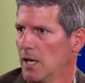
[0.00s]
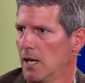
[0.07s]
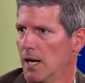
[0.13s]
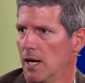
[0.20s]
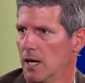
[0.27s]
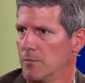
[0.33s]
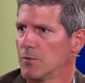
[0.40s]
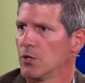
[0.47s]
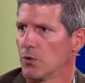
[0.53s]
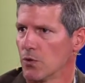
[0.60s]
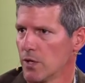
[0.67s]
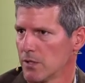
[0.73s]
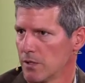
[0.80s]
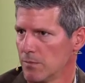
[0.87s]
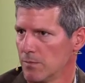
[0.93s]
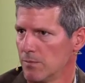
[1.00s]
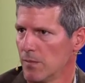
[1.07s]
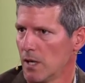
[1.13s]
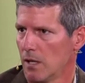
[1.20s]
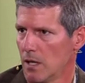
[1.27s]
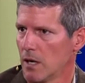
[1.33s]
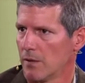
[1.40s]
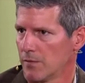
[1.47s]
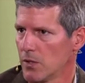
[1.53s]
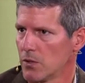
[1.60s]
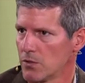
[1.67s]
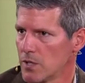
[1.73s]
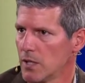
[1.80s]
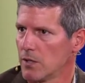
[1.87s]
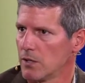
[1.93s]
um, tourism, a lot of
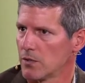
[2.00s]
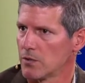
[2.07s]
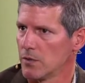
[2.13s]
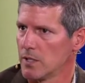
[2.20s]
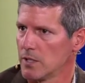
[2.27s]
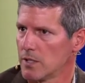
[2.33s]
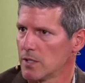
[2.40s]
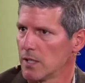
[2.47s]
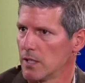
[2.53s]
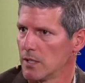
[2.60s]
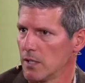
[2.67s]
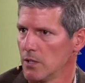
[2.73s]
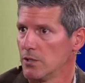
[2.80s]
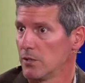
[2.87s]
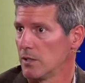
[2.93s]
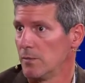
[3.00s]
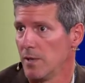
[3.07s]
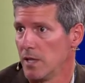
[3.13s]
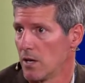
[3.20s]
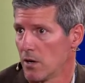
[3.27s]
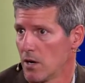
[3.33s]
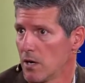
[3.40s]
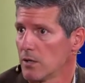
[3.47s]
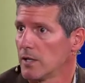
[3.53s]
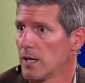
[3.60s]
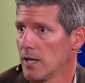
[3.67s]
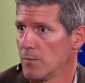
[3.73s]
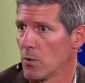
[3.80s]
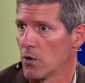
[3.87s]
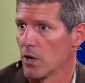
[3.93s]
those industries uh, that used to be there aren't
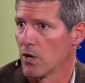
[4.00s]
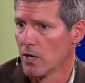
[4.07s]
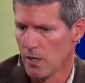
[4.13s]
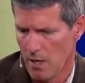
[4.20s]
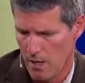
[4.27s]
anymore.